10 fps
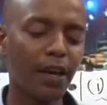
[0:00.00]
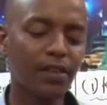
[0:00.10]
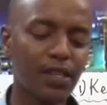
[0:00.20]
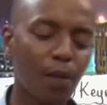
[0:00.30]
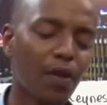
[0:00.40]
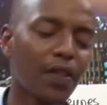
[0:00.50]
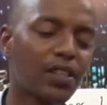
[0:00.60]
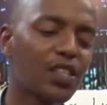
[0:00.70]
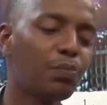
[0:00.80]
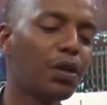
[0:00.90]
Someone that
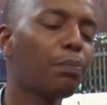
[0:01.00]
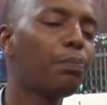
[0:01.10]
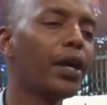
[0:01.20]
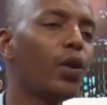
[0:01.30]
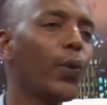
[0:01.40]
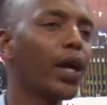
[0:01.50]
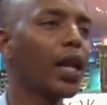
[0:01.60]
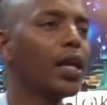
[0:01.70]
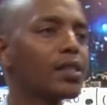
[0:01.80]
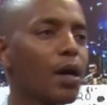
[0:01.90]
is being paid
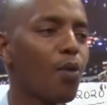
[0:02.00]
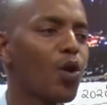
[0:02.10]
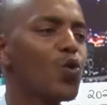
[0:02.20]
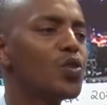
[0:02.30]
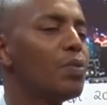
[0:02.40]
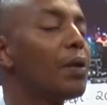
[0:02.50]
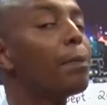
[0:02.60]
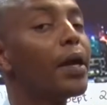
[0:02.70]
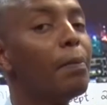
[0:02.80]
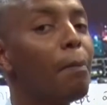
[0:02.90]
weekly, someone who's being
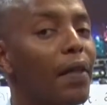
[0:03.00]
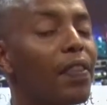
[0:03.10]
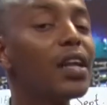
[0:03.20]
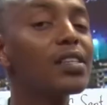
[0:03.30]
paid monthly,